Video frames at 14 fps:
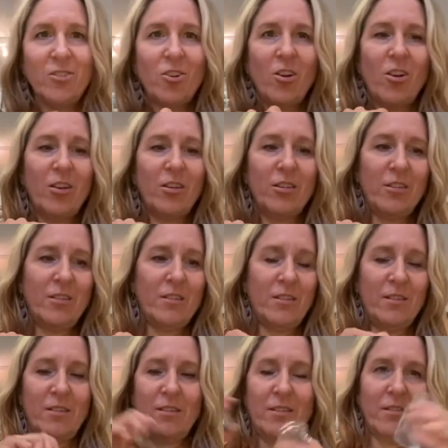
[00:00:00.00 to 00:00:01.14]
jar,
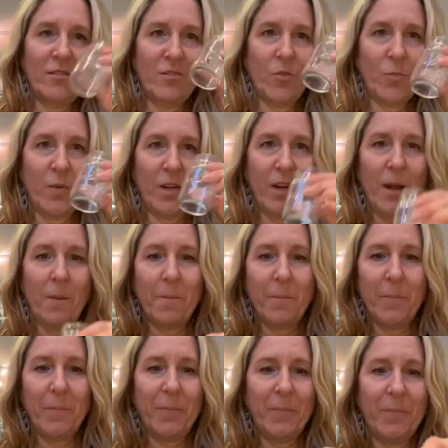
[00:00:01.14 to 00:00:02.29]
open it
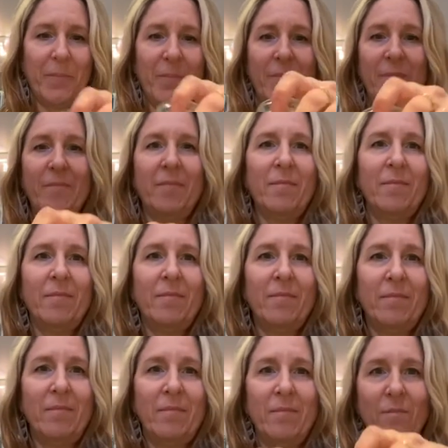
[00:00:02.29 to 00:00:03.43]
up,
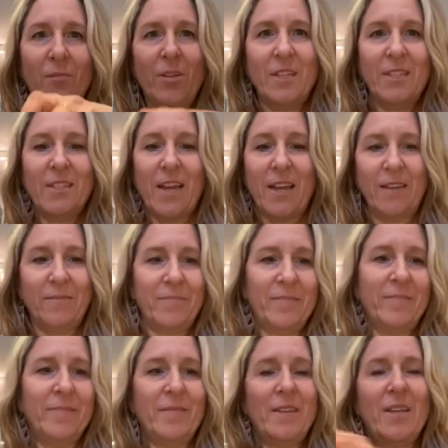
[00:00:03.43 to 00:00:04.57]
put it aside.
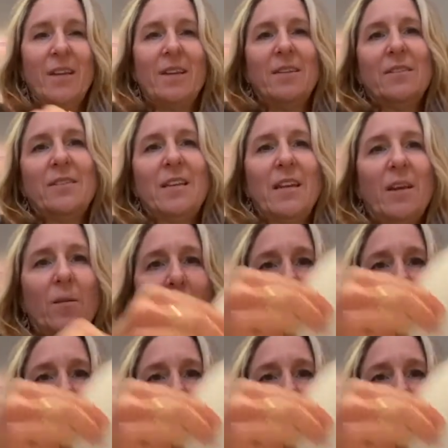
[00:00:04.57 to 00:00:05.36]
Take